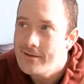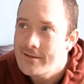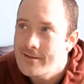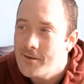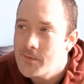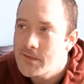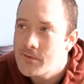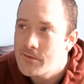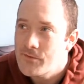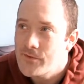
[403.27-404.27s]
His
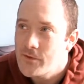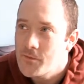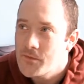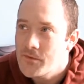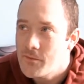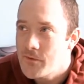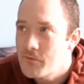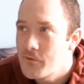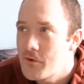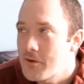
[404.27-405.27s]
subsequent films from The
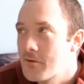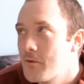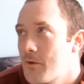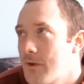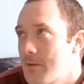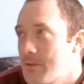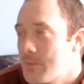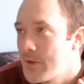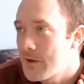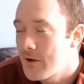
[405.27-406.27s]
Rock all the way up to
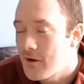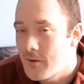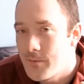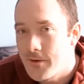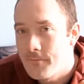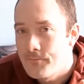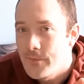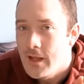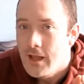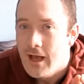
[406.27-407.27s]
Pearl Harbor
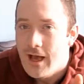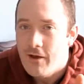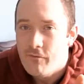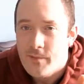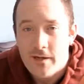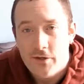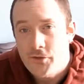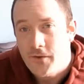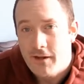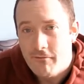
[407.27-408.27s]
have been a
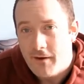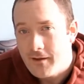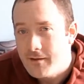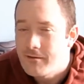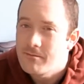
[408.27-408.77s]
train wreck.